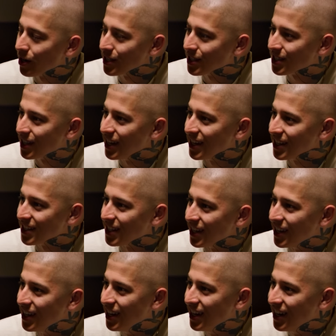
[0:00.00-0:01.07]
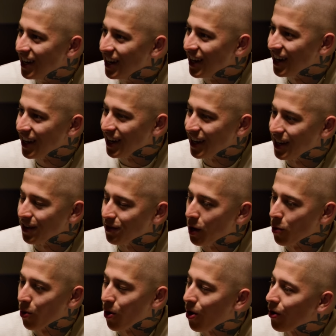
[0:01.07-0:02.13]
these things, and if
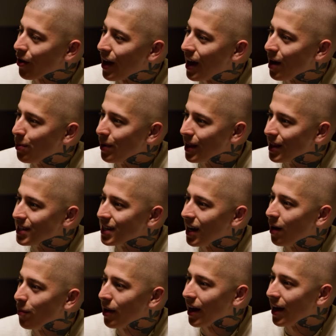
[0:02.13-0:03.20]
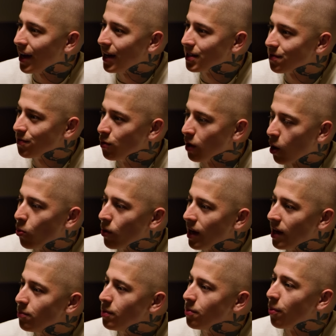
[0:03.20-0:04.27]
they were all to happen at the time that I asked for it, I wouldn't
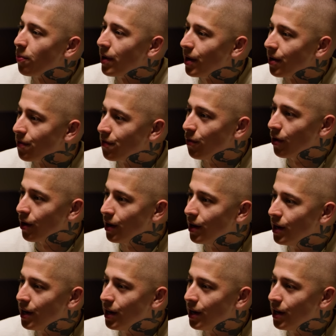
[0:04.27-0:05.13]
have been prepared for it.